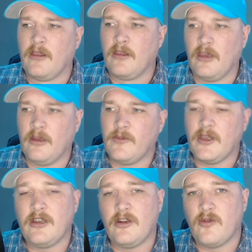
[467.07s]
They
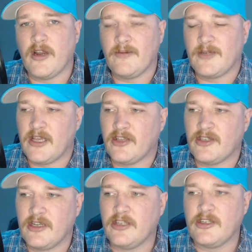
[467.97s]
did a rape test and
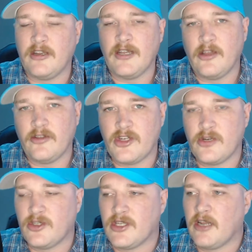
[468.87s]
it turned out that she was
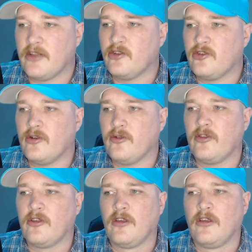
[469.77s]
telling the truth
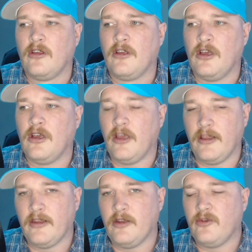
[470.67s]
and
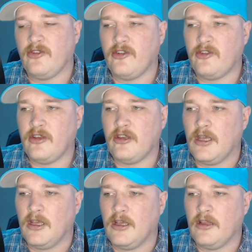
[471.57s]
that it was this kid,
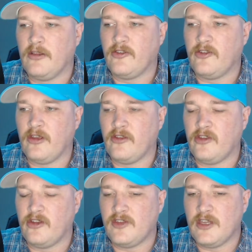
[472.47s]
this
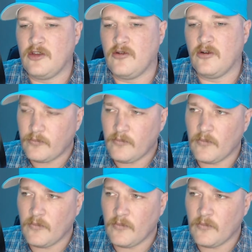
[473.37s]
16-year-old.